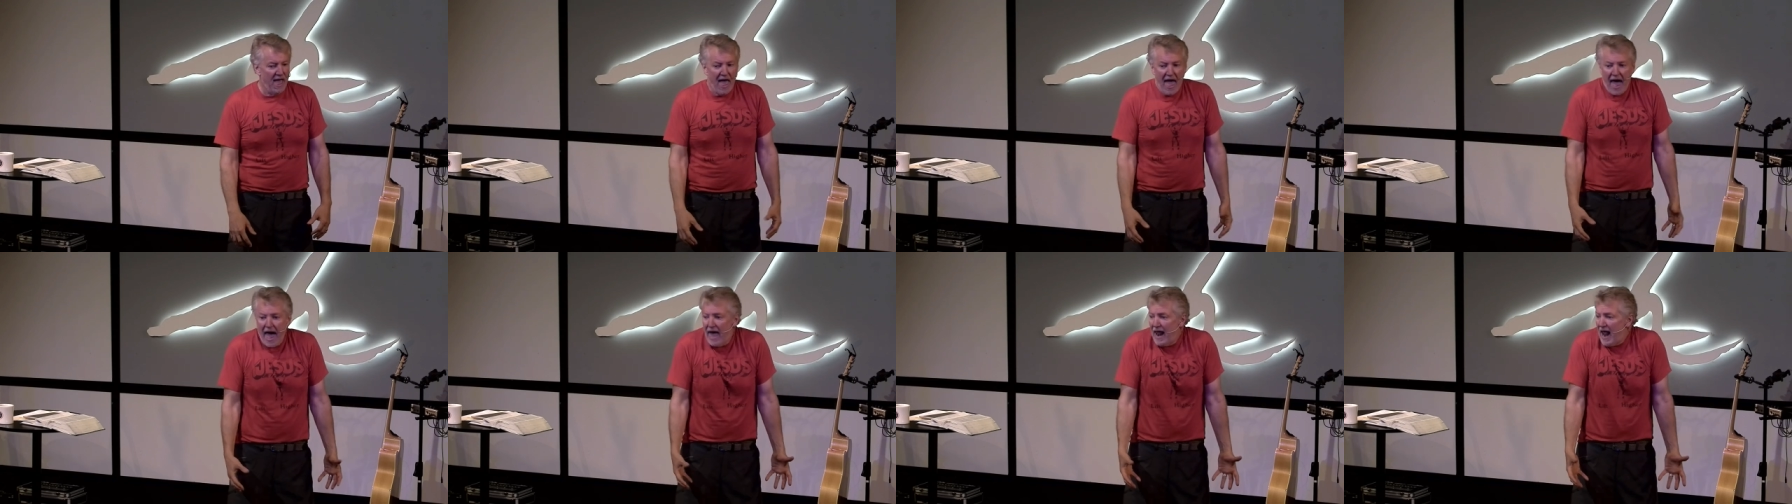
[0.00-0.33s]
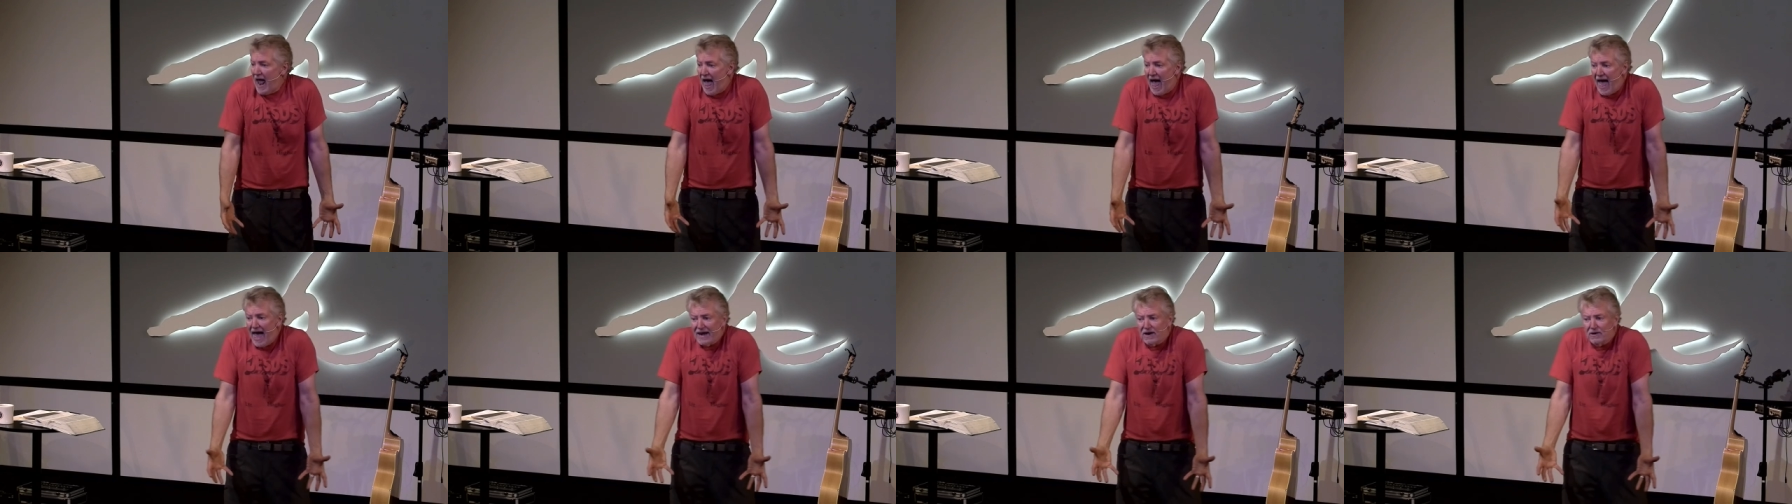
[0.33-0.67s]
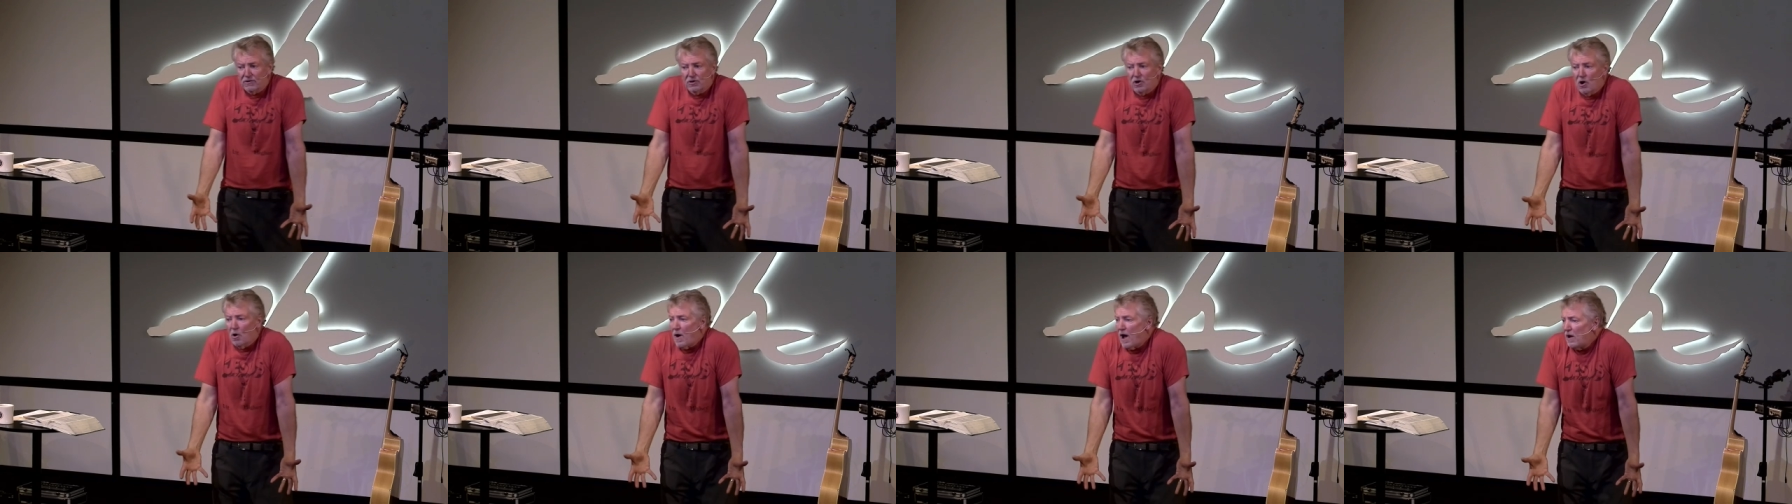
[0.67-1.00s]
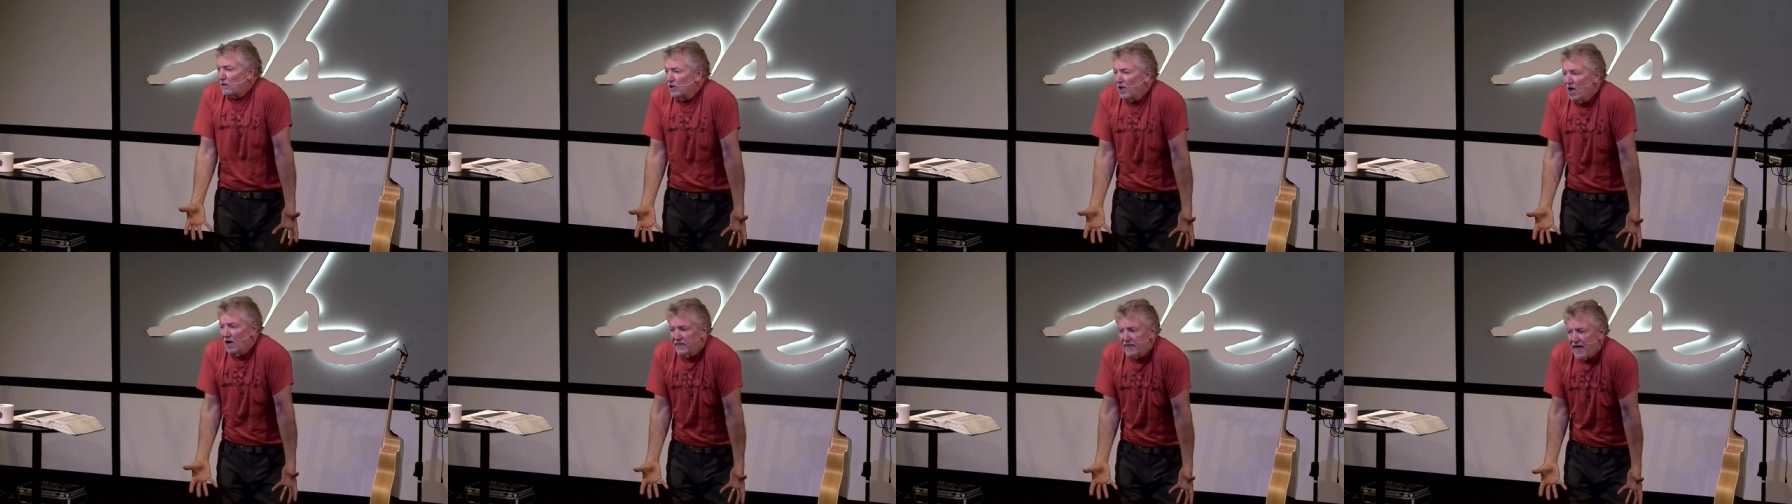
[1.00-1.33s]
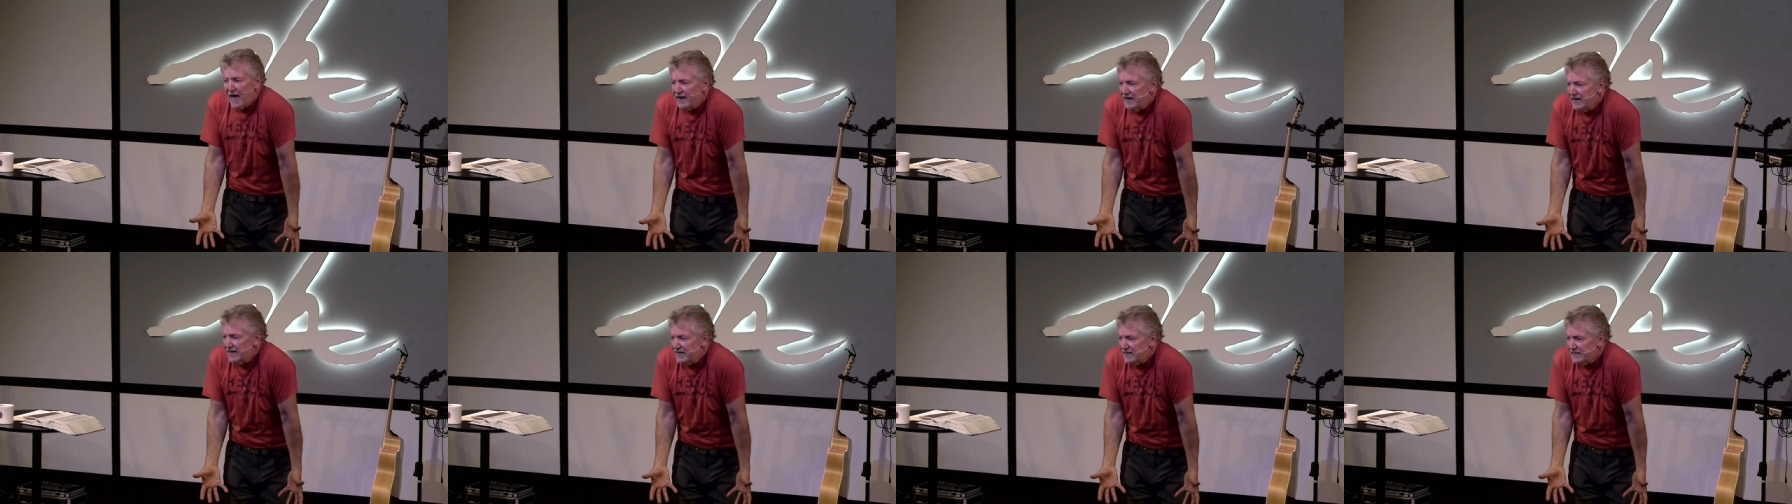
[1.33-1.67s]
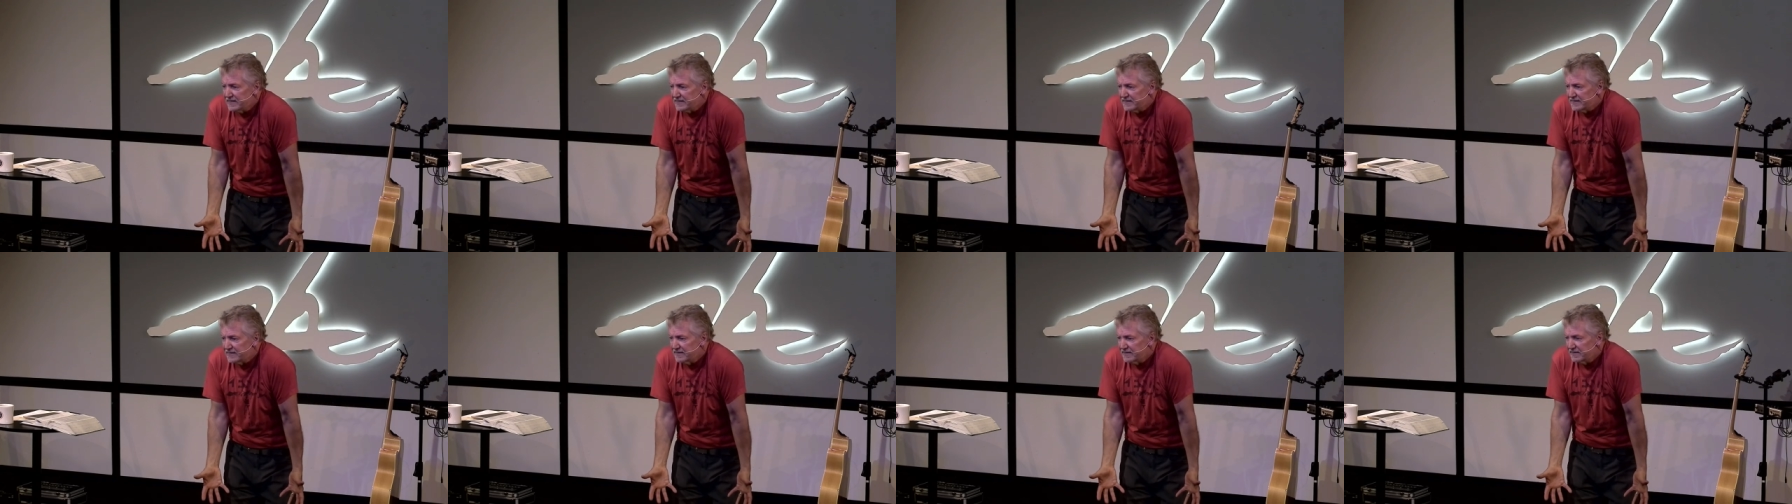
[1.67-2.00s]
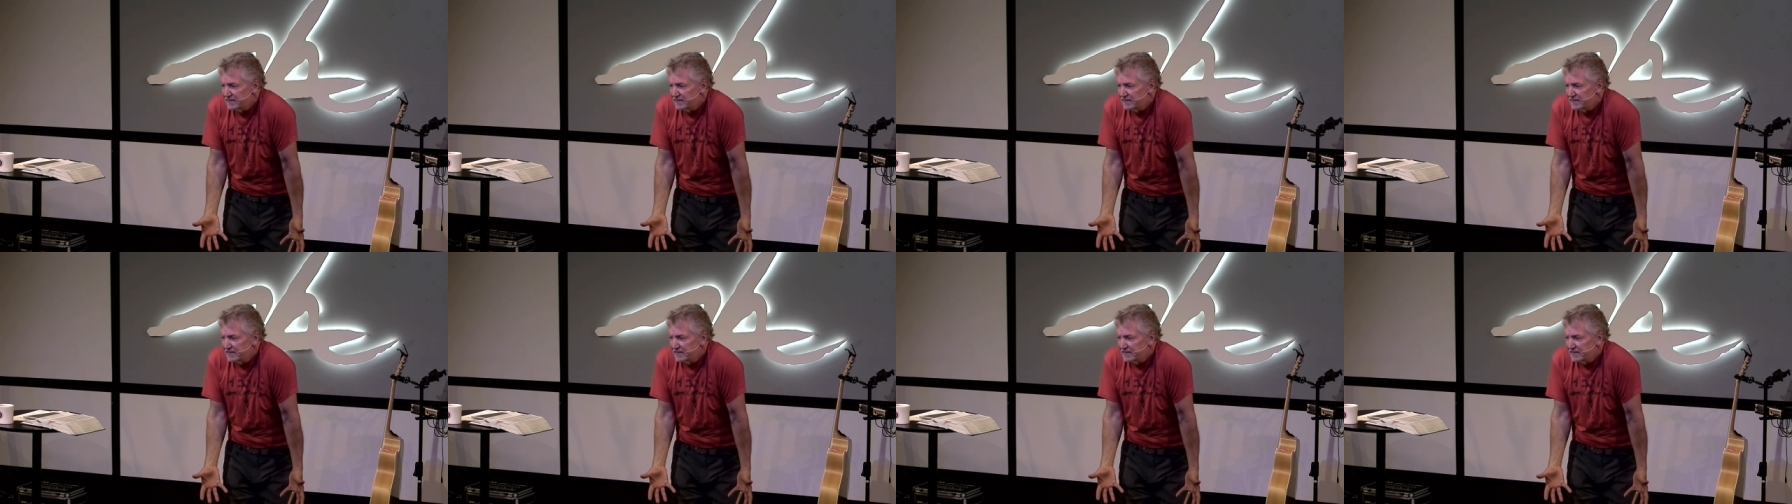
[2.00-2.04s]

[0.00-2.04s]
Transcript: And I don't know how long that is.